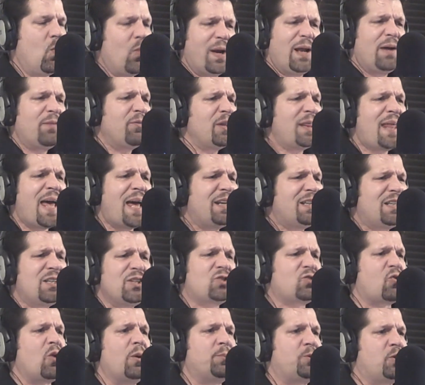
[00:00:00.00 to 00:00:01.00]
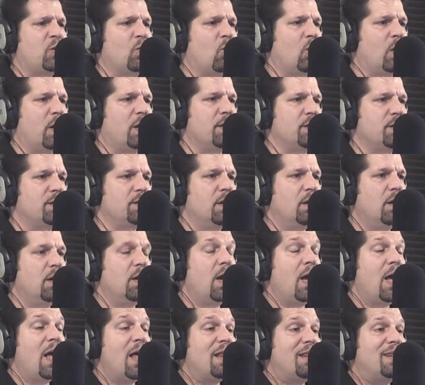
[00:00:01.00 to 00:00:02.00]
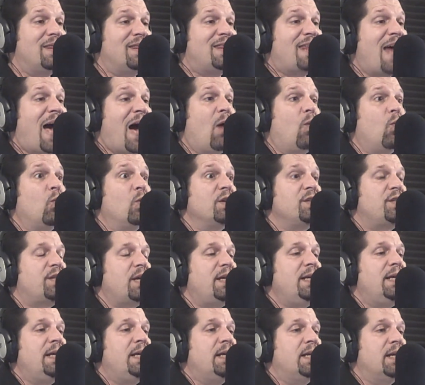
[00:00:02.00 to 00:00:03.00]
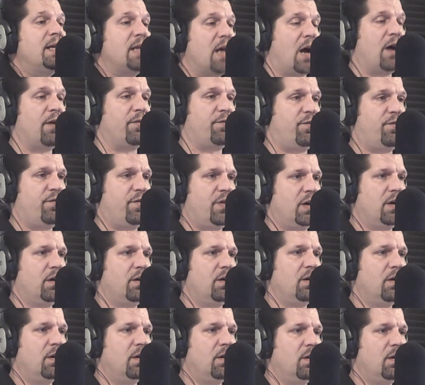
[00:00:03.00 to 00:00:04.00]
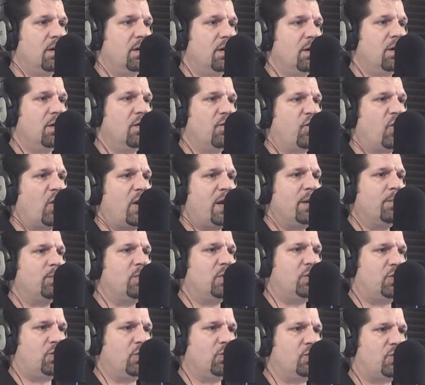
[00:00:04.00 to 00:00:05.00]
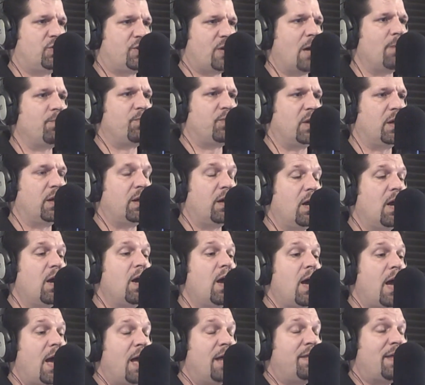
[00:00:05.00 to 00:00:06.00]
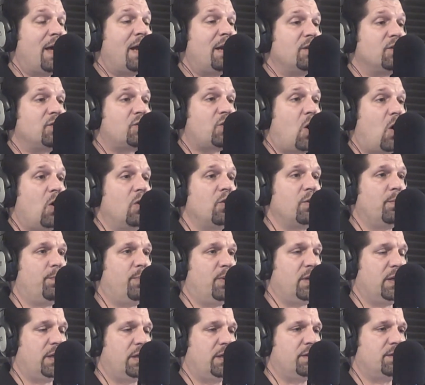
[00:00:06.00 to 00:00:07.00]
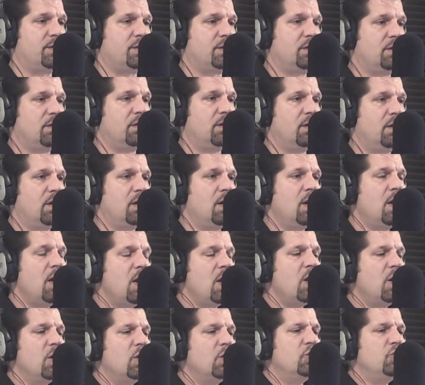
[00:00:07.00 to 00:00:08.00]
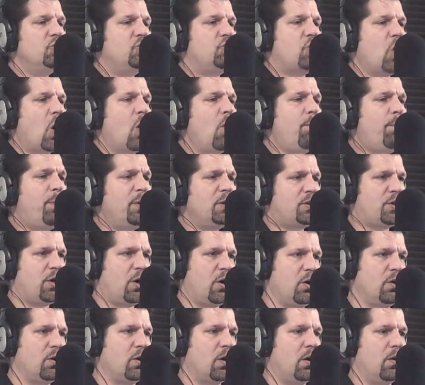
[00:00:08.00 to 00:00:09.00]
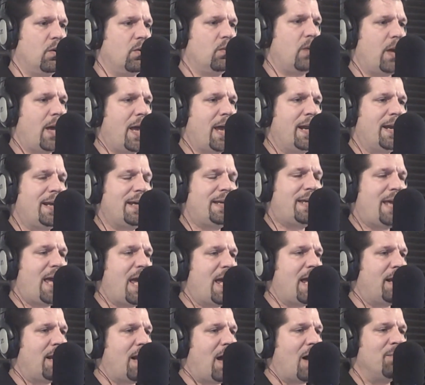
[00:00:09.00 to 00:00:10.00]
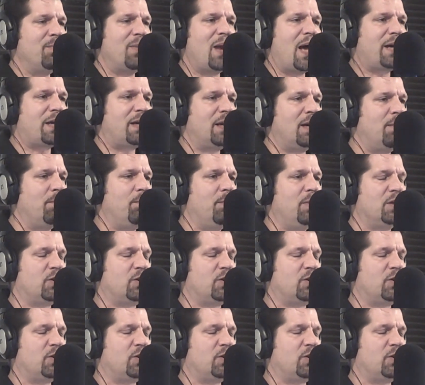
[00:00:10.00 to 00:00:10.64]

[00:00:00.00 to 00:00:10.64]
whatever that description was, that was enough for him to do something, and that is call the police. Joe Paterno, and again, I'm not going to